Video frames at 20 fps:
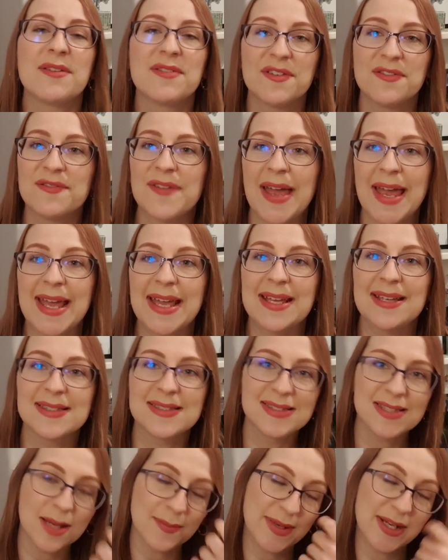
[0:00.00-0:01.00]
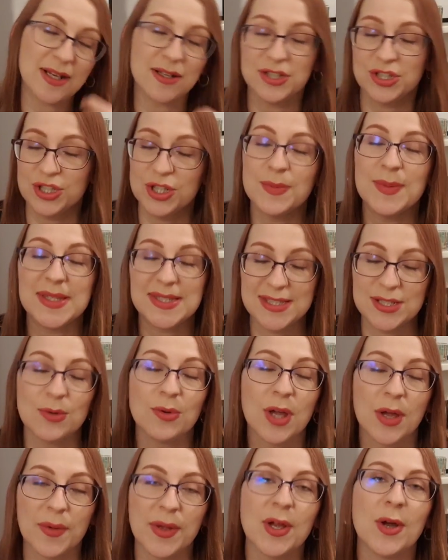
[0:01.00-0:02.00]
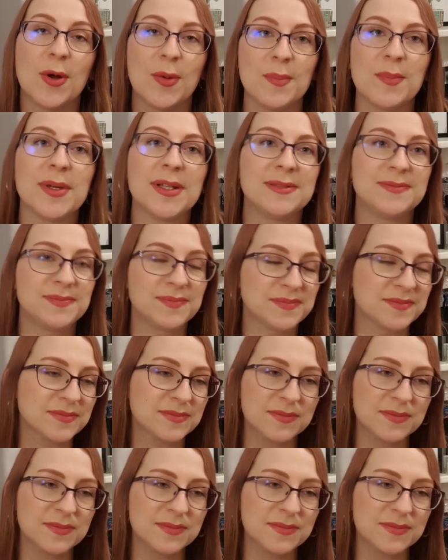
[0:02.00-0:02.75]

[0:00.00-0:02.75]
bit of a phase. I mean, I assume it's still going on, but